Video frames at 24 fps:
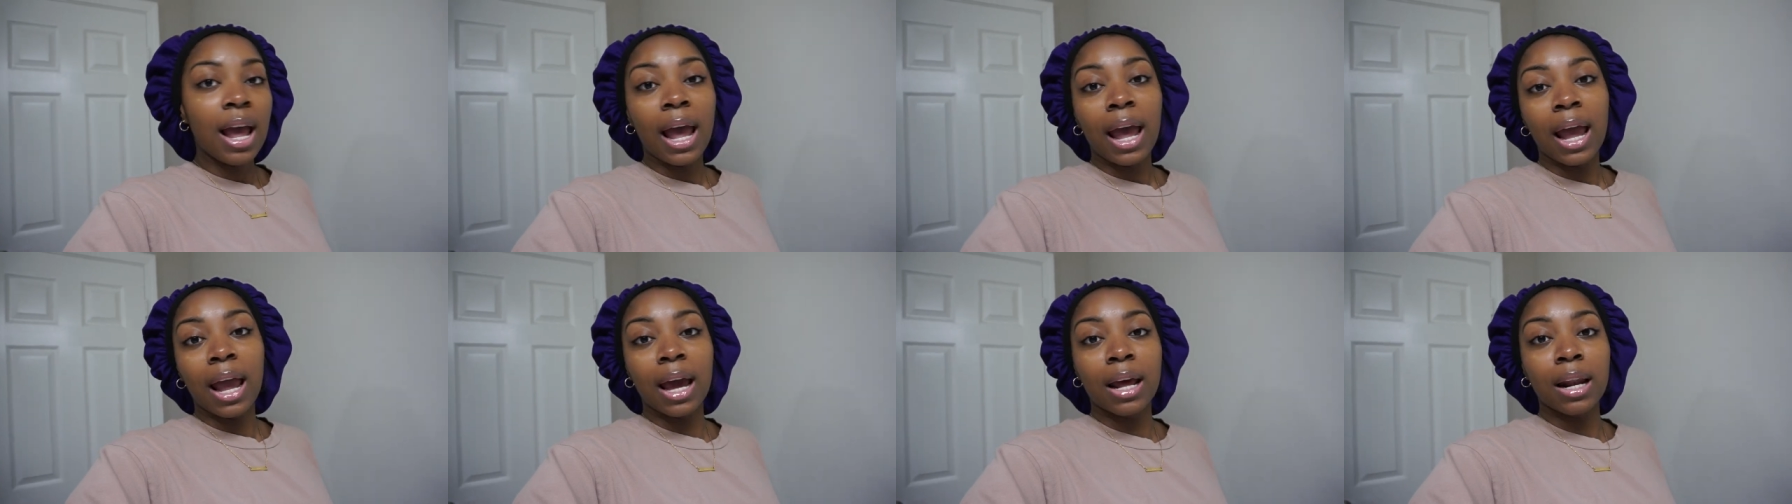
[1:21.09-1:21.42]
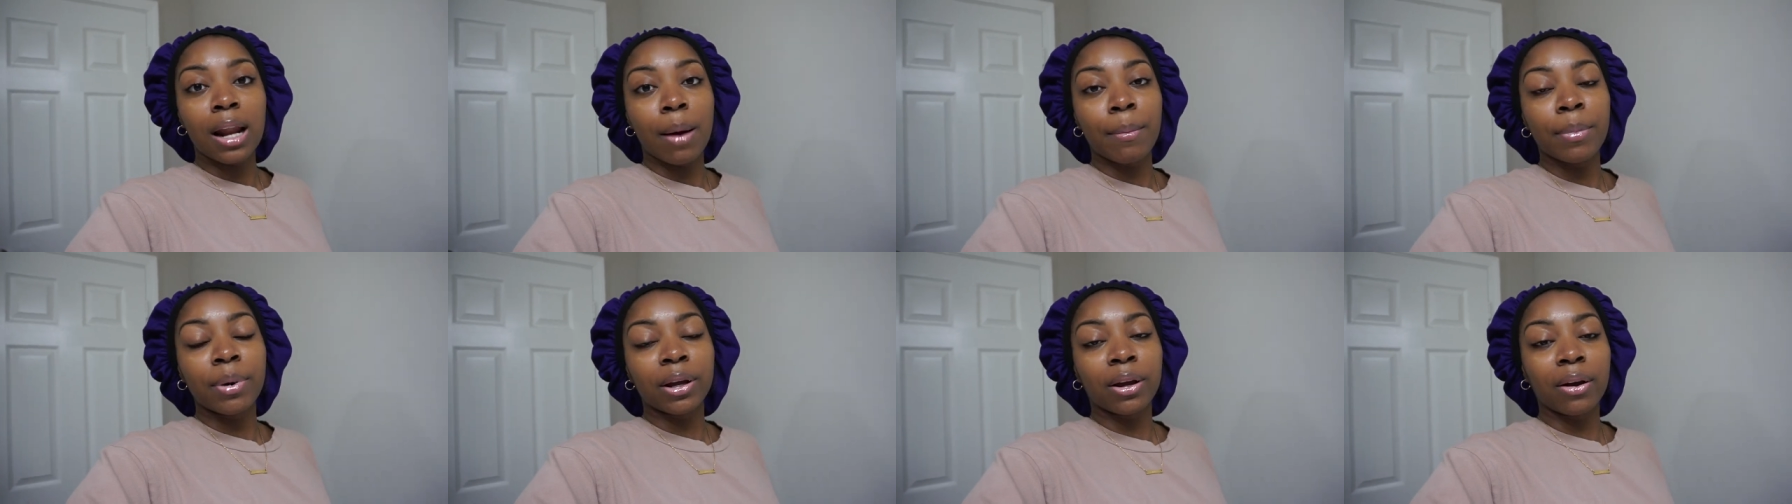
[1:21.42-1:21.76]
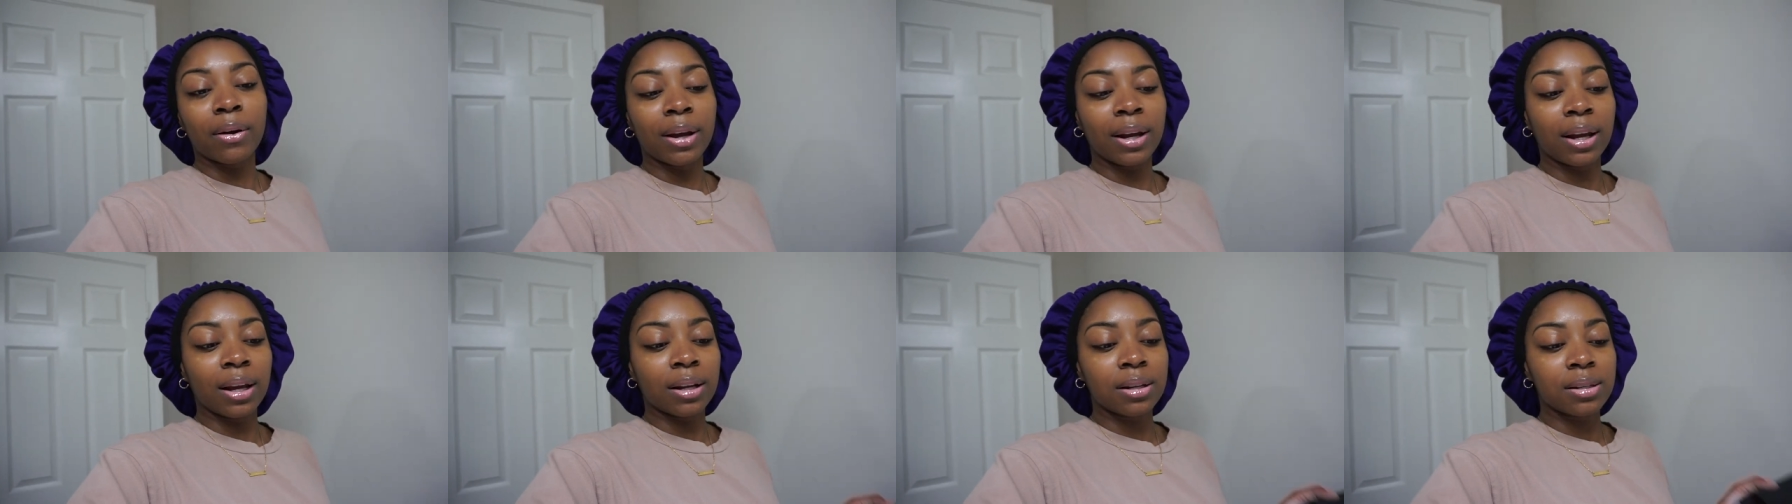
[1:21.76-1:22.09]
and I'm going to go
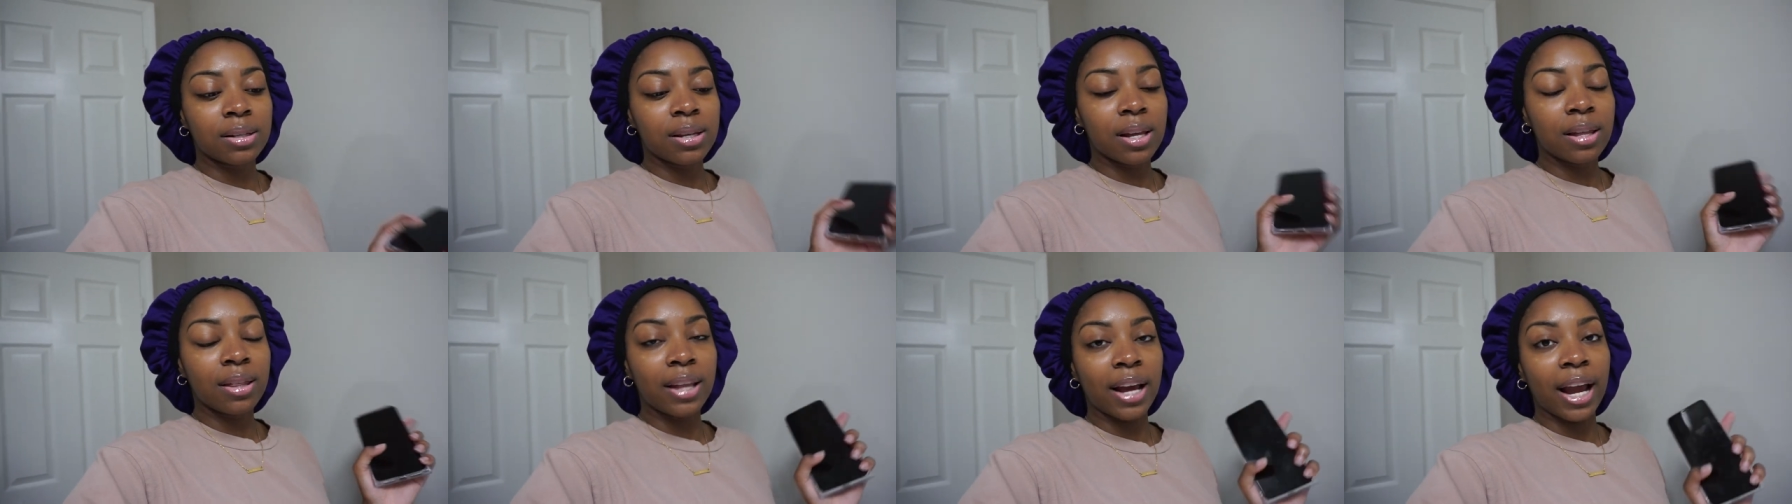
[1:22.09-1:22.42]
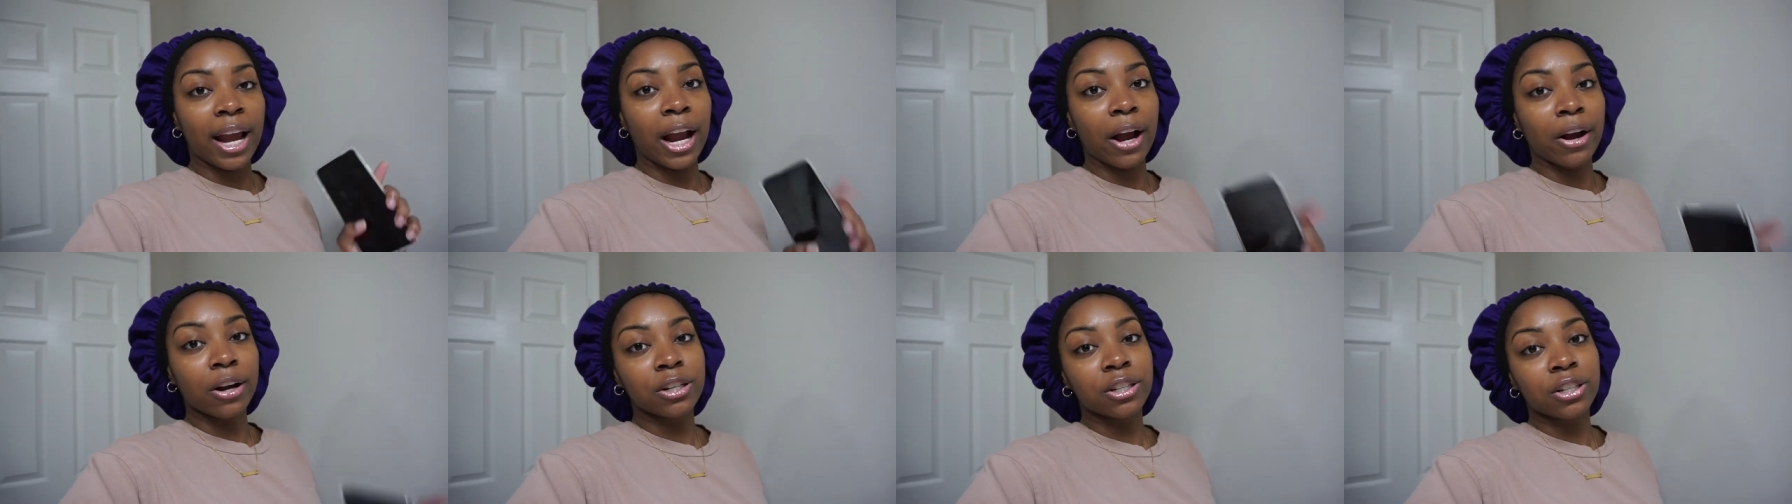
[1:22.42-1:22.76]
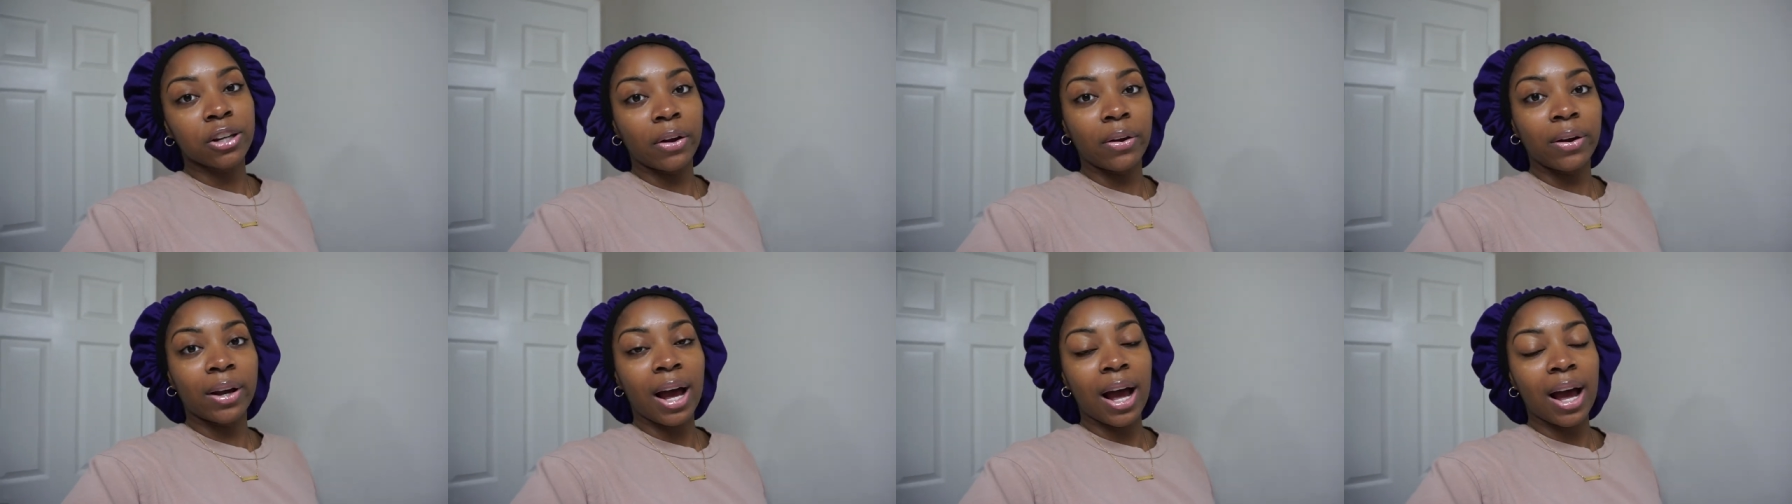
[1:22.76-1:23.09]
get the hair and show
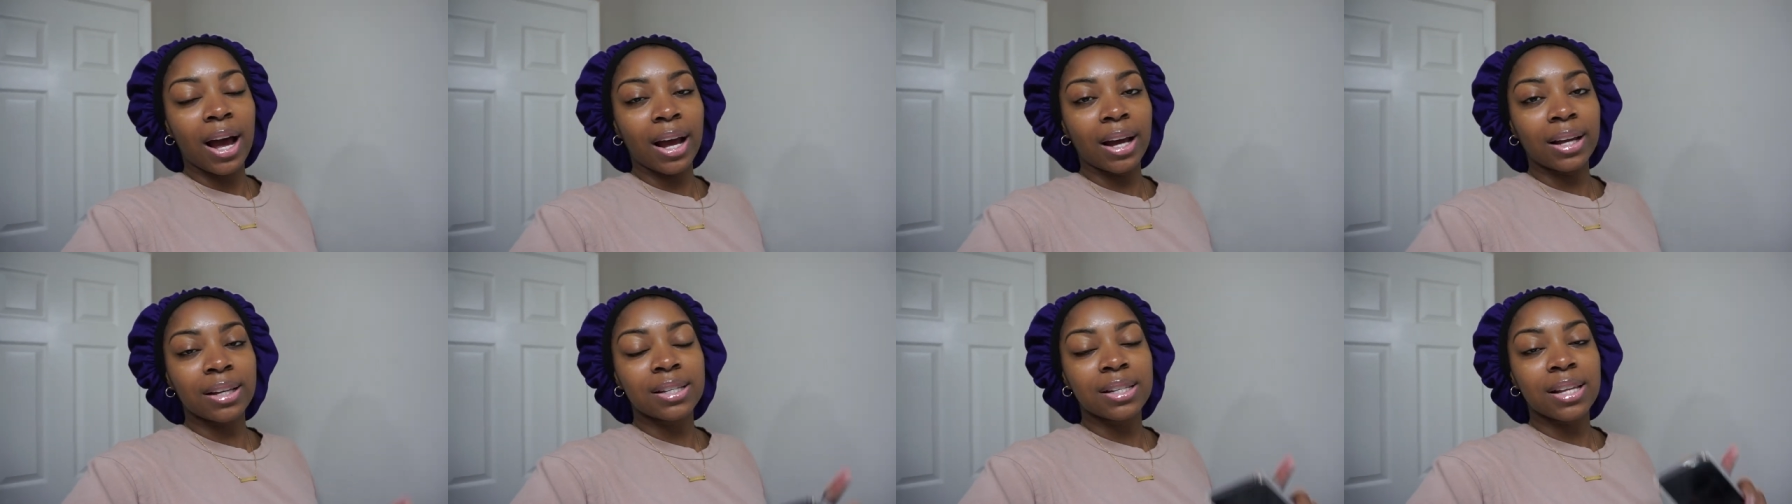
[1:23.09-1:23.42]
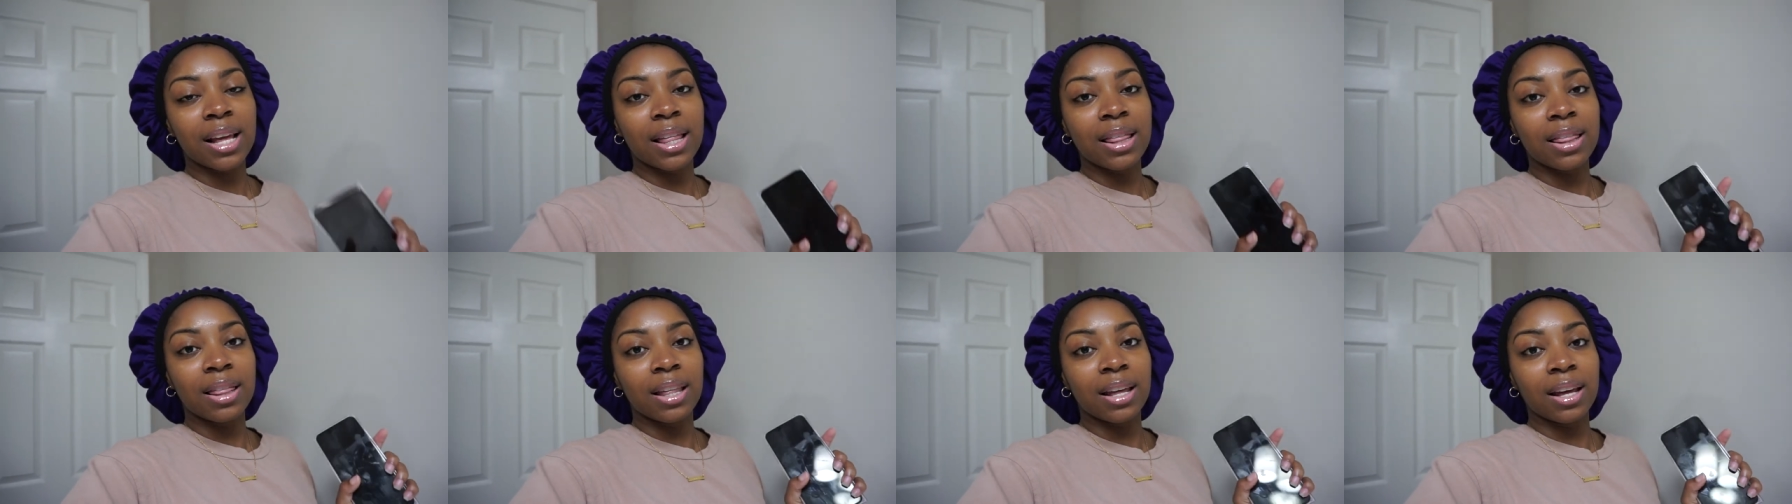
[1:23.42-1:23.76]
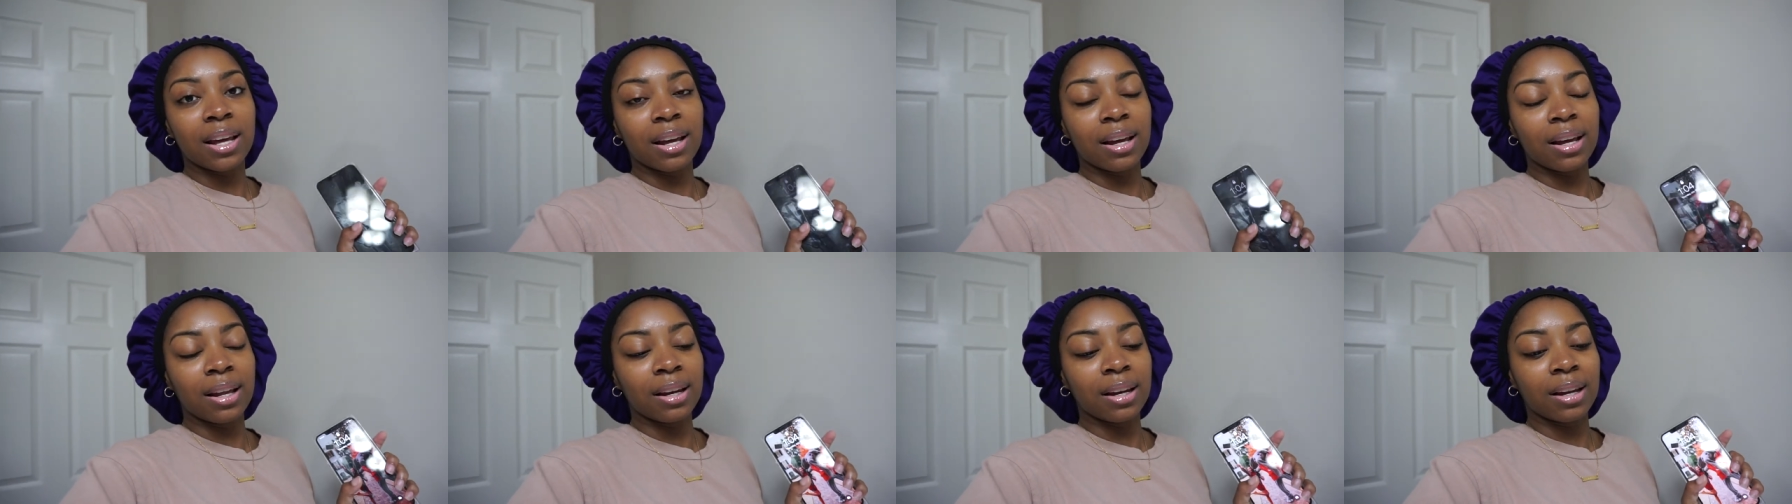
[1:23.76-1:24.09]
you guys and
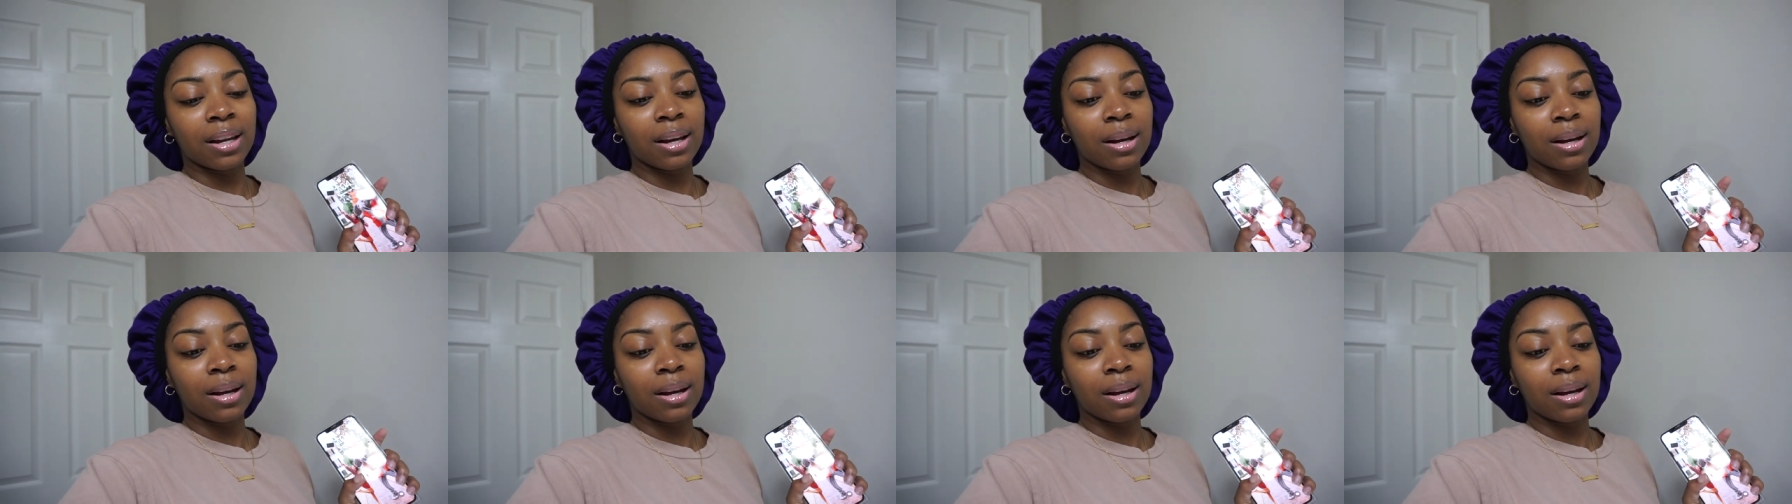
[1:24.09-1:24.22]
then